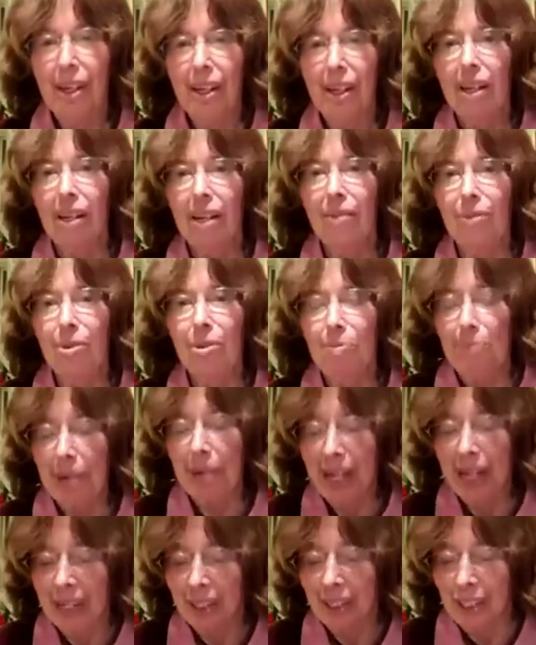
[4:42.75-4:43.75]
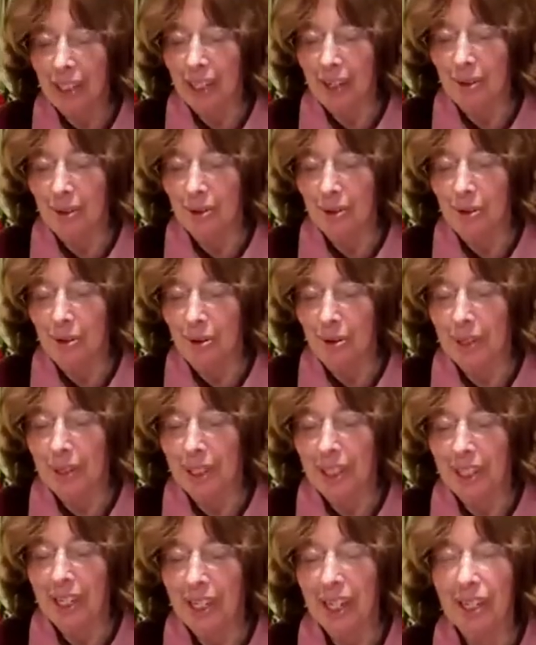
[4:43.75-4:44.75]
If the passing will cause
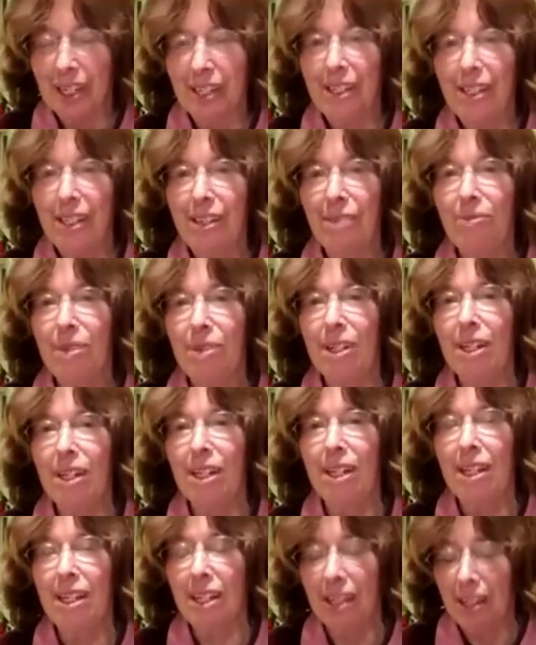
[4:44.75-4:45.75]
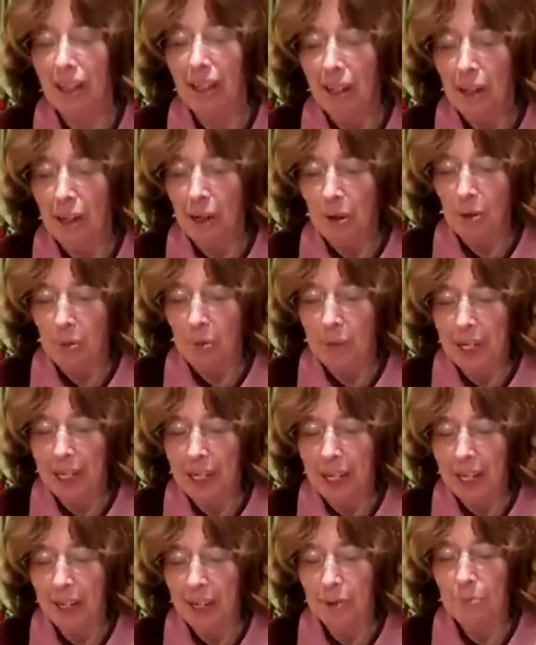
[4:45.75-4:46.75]
negativity, we
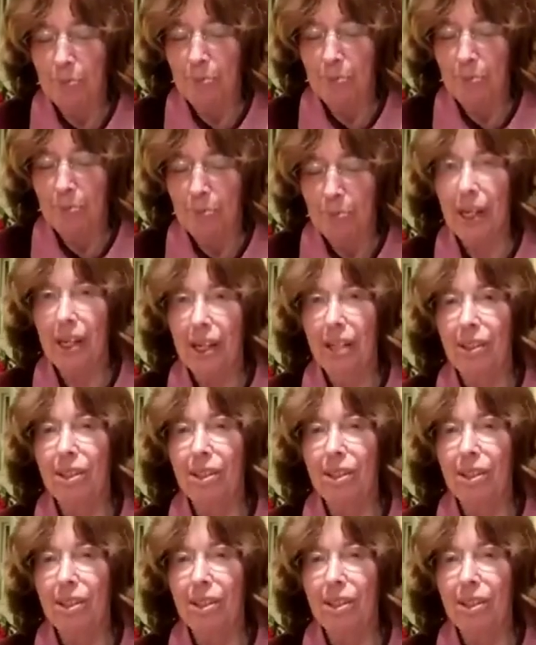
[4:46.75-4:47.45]
can't pass.